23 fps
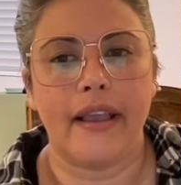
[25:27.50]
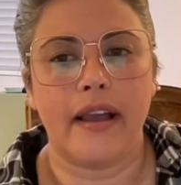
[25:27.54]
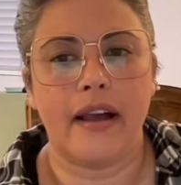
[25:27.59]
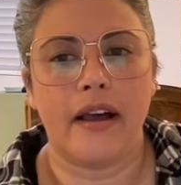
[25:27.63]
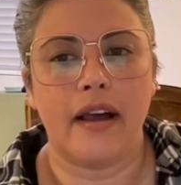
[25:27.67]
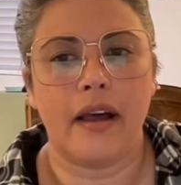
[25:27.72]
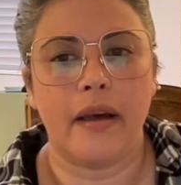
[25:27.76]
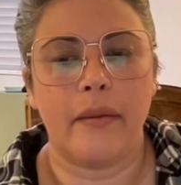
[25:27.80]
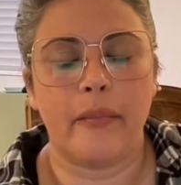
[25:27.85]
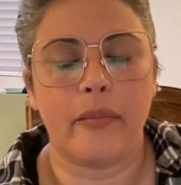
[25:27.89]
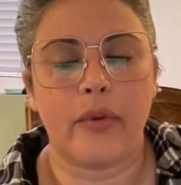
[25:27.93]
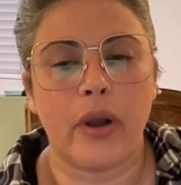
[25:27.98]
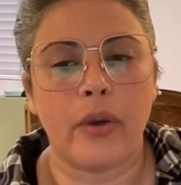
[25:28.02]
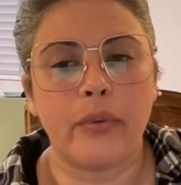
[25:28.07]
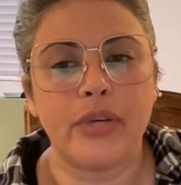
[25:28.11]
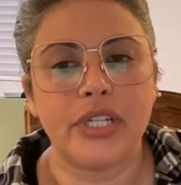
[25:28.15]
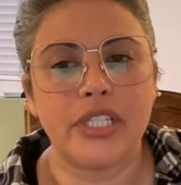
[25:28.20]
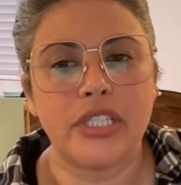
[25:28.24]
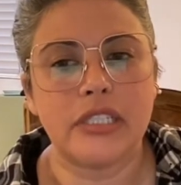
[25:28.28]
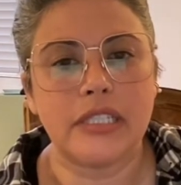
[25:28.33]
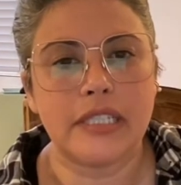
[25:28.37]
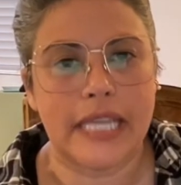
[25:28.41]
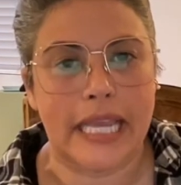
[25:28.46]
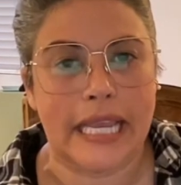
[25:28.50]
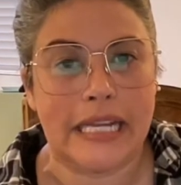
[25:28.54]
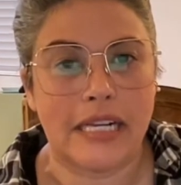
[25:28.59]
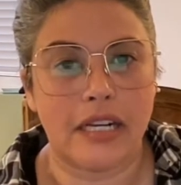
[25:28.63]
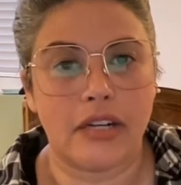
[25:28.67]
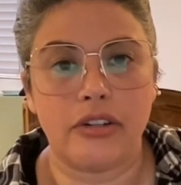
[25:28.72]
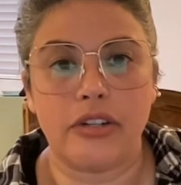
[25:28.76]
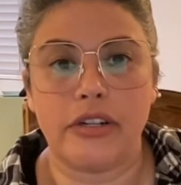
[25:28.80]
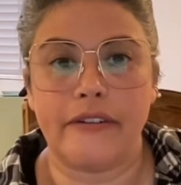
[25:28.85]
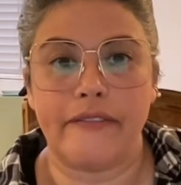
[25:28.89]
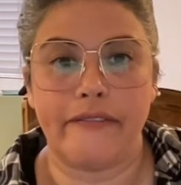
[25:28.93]
originally
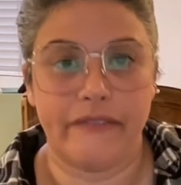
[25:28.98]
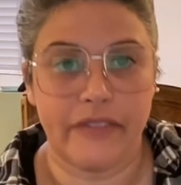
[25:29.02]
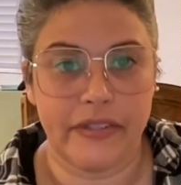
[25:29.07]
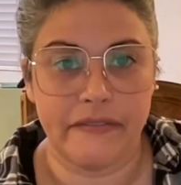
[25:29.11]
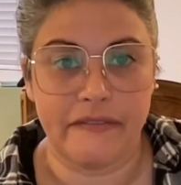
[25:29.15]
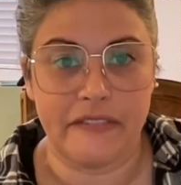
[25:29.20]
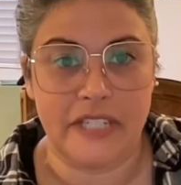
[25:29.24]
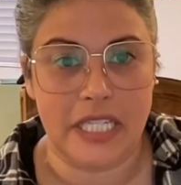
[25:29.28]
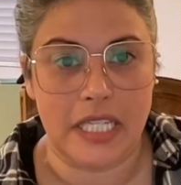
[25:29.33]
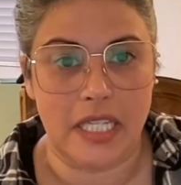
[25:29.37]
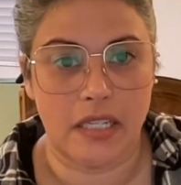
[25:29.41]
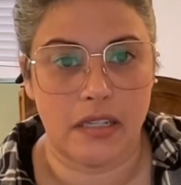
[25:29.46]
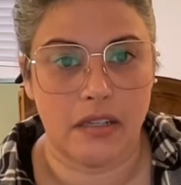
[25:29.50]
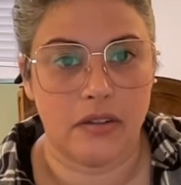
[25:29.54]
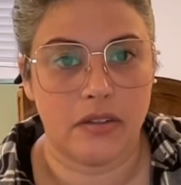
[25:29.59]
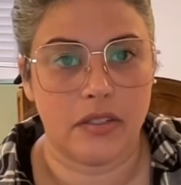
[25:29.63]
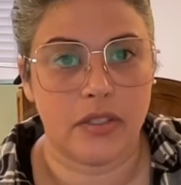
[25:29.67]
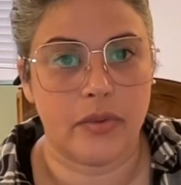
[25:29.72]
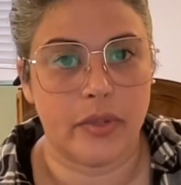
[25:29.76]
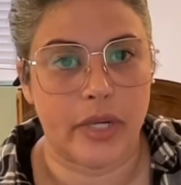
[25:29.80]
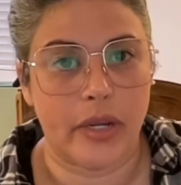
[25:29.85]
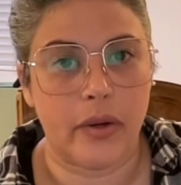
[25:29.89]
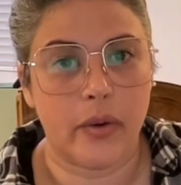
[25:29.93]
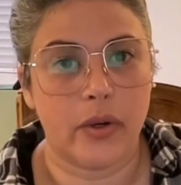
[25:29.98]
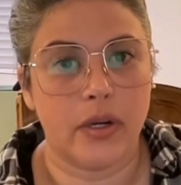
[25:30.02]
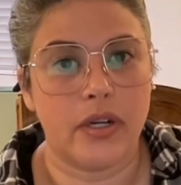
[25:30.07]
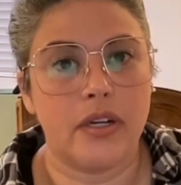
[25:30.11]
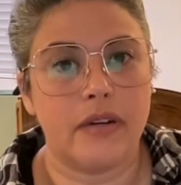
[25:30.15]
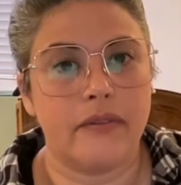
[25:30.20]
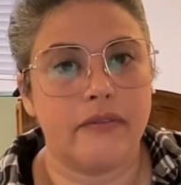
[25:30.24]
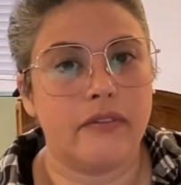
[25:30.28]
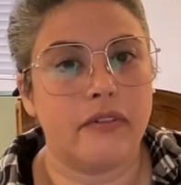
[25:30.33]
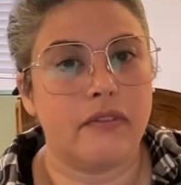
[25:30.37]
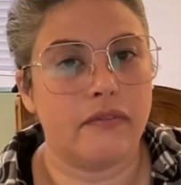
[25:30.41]
$850. So when I ordered
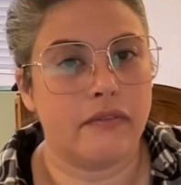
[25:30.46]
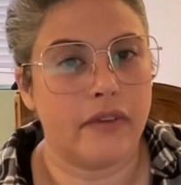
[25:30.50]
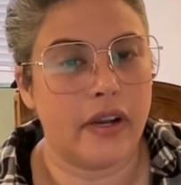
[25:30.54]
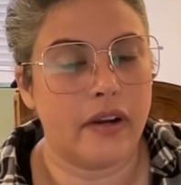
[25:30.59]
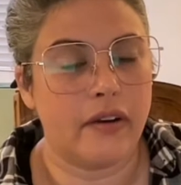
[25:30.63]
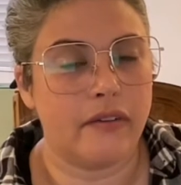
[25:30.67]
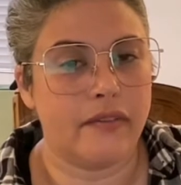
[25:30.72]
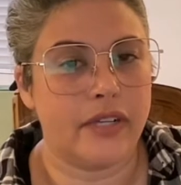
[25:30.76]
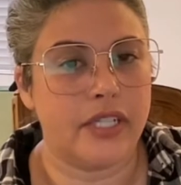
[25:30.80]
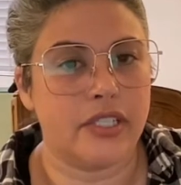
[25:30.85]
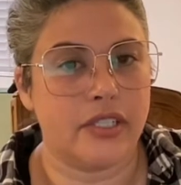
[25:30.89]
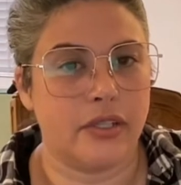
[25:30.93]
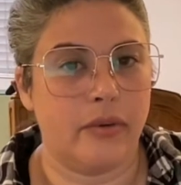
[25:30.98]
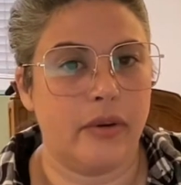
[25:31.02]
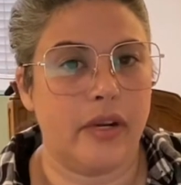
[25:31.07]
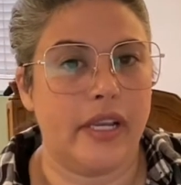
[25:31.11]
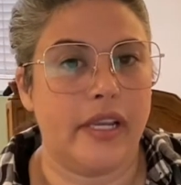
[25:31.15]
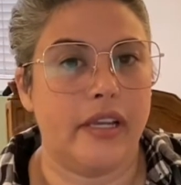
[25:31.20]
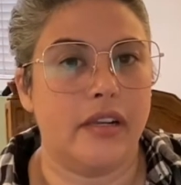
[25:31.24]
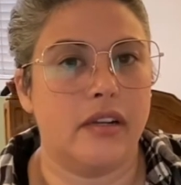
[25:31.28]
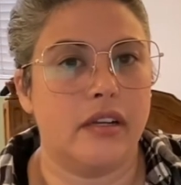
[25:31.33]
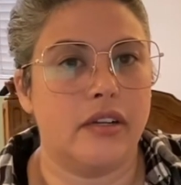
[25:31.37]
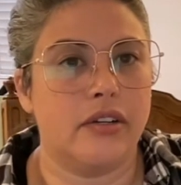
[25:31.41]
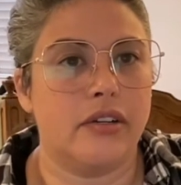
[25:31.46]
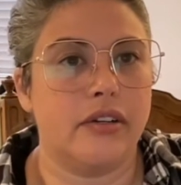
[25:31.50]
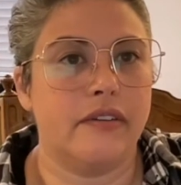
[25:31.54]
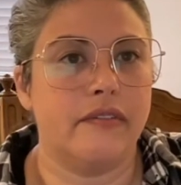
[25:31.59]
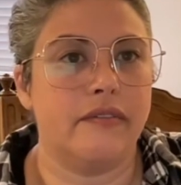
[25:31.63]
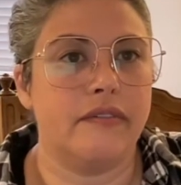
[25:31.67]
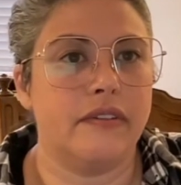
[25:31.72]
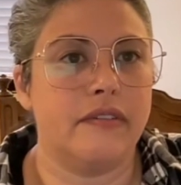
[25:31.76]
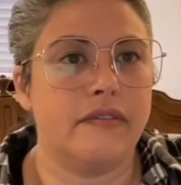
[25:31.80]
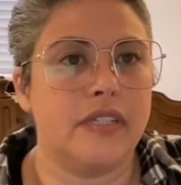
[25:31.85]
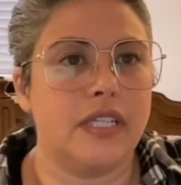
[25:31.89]
them from Farfetch, they were
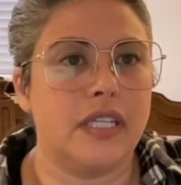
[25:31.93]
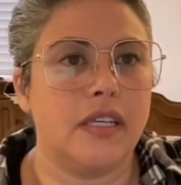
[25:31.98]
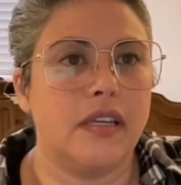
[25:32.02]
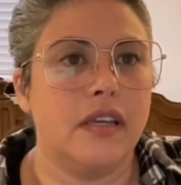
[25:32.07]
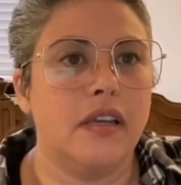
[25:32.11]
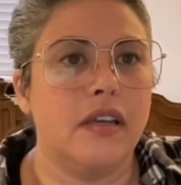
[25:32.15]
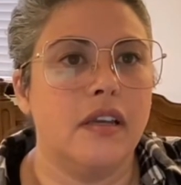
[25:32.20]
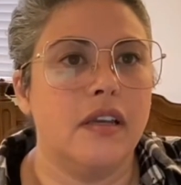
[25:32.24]
$850.